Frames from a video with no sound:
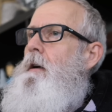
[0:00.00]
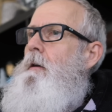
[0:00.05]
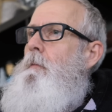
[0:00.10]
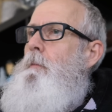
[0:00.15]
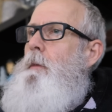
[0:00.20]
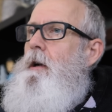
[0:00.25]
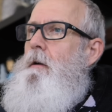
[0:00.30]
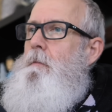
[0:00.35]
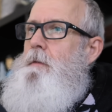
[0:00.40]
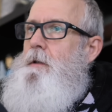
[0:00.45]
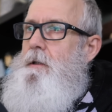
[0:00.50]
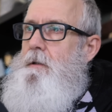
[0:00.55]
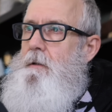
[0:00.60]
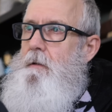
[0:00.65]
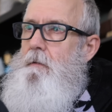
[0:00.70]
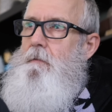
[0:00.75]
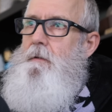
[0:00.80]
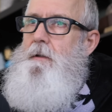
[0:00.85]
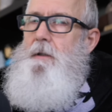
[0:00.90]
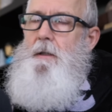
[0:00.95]
But I'm
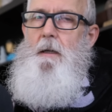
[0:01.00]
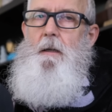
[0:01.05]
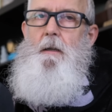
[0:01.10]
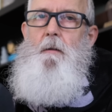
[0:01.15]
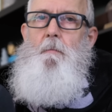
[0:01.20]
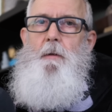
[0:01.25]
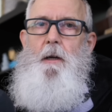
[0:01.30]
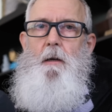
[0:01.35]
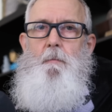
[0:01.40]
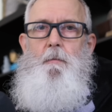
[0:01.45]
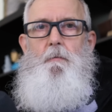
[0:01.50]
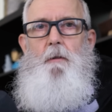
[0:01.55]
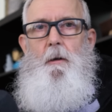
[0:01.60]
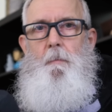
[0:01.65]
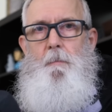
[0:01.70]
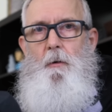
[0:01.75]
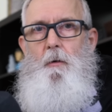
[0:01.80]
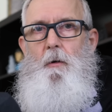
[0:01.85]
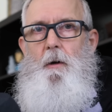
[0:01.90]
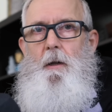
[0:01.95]
still seeing people
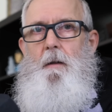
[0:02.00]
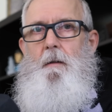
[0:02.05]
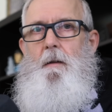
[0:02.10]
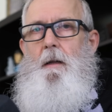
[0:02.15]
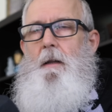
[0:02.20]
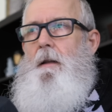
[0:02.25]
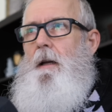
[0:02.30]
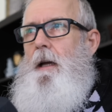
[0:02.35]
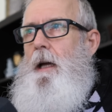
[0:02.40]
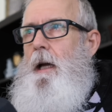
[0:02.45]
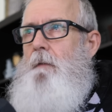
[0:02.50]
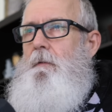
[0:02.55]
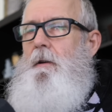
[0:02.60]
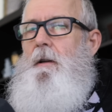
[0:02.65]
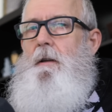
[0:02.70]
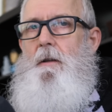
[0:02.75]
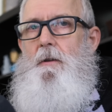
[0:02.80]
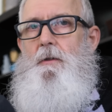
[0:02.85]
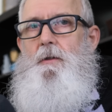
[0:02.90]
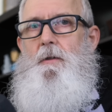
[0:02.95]
reporting that they're
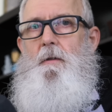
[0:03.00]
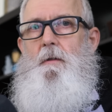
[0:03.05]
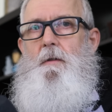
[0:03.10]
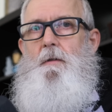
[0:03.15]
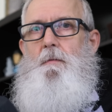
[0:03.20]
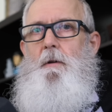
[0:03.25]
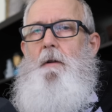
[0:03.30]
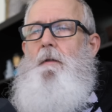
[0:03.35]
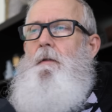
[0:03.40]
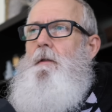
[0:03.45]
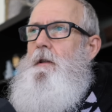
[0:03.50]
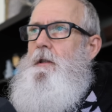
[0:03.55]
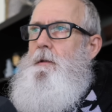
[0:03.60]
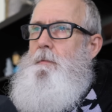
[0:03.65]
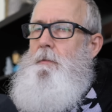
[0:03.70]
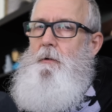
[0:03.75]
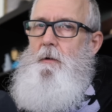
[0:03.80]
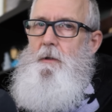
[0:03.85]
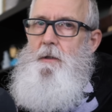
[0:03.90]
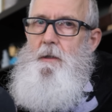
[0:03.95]
having issues with the
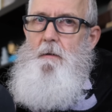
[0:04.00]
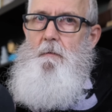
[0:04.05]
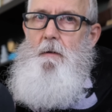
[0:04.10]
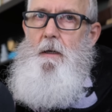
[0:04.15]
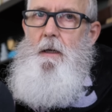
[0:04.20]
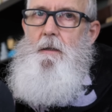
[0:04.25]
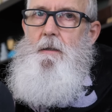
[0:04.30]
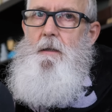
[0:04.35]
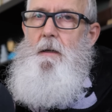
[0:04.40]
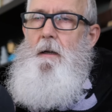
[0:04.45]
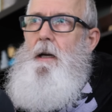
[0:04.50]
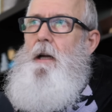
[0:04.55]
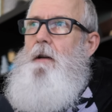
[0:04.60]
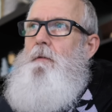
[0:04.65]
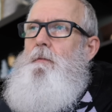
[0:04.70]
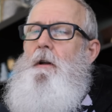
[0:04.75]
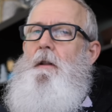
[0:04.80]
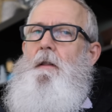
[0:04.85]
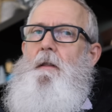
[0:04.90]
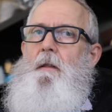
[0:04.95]
Sportster S
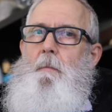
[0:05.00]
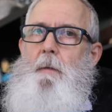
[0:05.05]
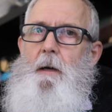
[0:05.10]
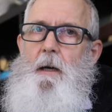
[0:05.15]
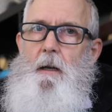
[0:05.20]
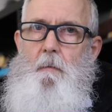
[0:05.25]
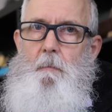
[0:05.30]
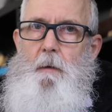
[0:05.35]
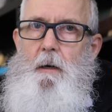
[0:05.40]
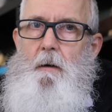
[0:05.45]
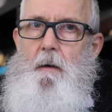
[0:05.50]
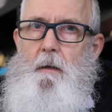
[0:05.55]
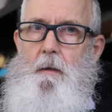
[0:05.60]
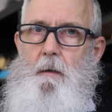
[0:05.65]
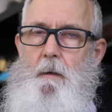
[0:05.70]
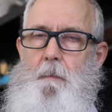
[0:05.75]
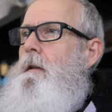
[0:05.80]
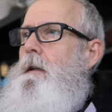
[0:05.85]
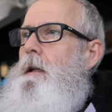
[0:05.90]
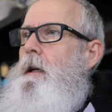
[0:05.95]
and with the Pan
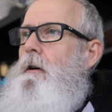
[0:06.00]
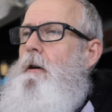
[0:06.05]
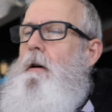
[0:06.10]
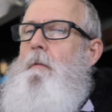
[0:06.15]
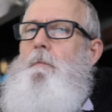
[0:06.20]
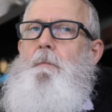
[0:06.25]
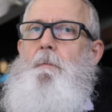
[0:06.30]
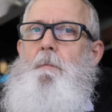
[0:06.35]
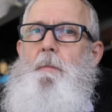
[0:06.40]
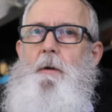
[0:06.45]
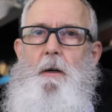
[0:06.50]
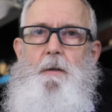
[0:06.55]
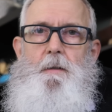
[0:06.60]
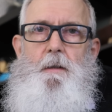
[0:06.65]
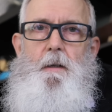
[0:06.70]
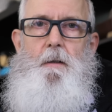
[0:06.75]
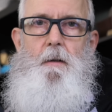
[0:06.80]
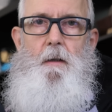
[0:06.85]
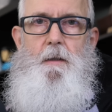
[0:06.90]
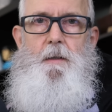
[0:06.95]
America. Now, I'm
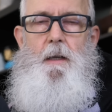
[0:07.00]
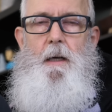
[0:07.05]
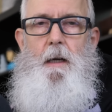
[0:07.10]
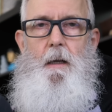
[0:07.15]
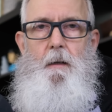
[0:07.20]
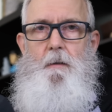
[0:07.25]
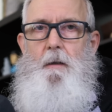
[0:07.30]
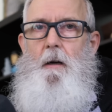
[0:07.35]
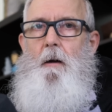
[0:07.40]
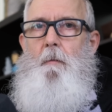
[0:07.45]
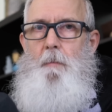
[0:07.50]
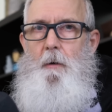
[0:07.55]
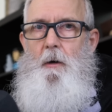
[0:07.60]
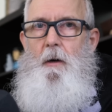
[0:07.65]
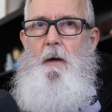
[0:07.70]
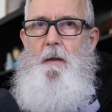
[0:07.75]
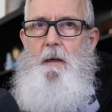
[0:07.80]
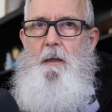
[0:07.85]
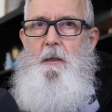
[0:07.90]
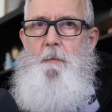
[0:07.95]
personally not saying don't
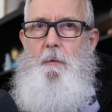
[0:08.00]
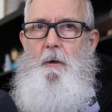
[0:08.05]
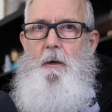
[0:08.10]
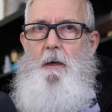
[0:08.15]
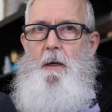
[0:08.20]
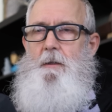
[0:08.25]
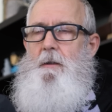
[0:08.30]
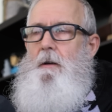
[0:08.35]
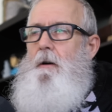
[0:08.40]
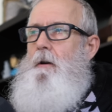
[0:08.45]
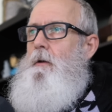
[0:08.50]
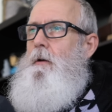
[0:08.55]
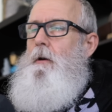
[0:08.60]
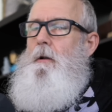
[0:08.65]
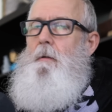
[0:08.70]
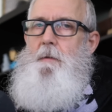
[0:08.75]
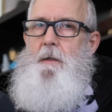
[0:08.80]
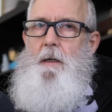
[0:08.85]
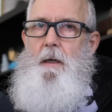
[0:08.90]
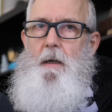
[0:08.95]
buy these bikes.
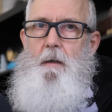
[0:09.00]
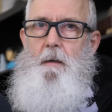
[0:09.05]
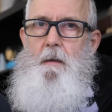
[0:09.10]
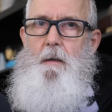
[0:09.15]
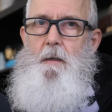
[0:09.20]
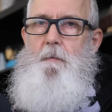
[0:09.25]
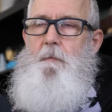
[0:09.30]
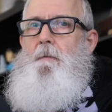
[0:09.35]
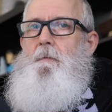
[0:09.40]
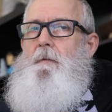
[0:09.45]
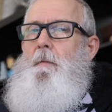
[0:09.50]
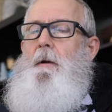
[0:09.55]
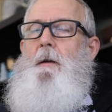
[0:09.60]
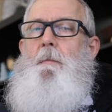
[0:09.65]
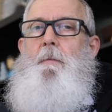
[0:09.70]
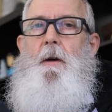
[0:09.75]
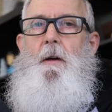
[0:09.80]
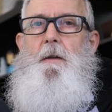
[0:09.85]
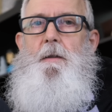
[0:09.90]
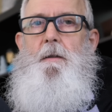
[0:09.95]
All I'm saying is, for me
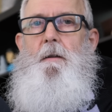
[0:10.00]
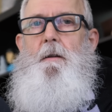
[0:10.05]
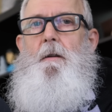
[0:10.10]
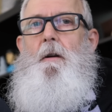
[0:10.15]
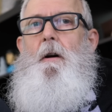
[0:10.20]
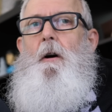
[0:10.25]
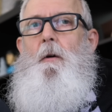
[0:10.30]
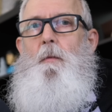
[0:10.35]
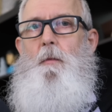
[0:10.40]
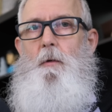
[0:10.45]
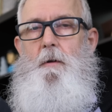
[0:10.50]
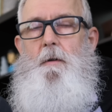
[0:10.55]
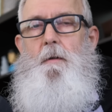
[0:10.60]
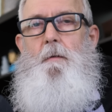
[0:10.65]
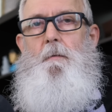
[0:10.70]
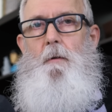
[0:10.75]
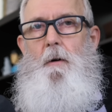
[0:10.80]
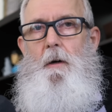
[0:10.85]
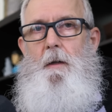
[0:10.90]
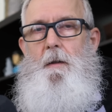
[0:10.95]
personally, I
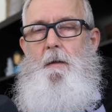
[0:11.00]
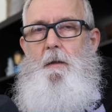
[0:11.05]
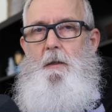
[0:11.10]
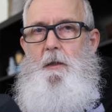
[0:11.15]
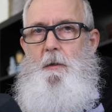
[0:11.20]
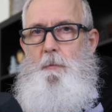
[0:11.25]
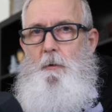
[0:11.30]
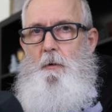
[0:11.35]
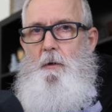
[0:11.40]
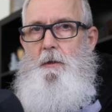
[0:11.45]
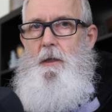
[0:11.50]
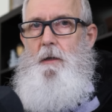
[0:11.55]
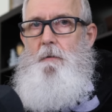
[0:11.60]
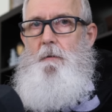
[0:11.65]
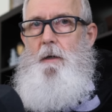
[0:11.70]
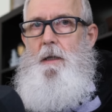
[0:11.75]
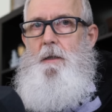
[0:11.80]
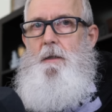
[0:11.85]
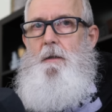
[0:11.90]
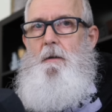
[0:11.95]
wouldn't write the
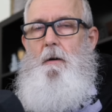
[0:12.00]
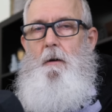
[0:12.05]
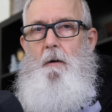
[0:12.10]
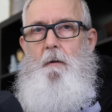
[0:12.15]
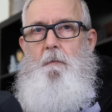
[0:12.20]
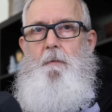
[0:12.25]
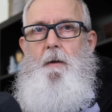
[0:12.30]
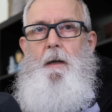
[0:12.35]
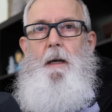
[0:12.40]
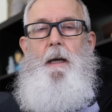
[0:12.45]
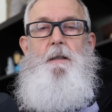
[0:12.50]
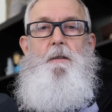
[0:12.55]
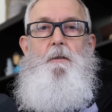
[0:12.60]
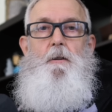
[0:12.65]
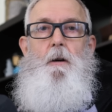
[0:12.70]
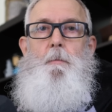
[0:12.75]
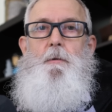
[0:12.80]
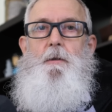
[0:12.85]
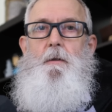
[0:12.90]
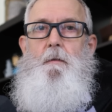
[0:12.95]
Sportster S off as an
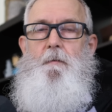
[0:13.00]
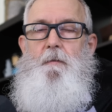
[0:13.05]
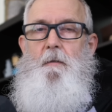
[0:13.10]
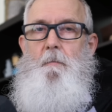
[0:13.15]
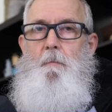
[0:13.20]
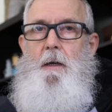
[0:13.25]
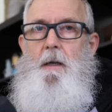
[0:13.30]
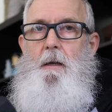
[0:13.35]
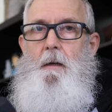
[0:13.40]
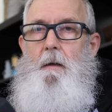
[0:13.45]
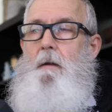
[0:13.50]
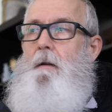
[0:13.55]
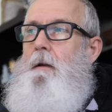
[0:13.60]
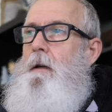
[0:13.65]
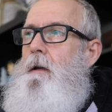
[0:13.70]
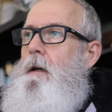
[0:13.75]
option for me.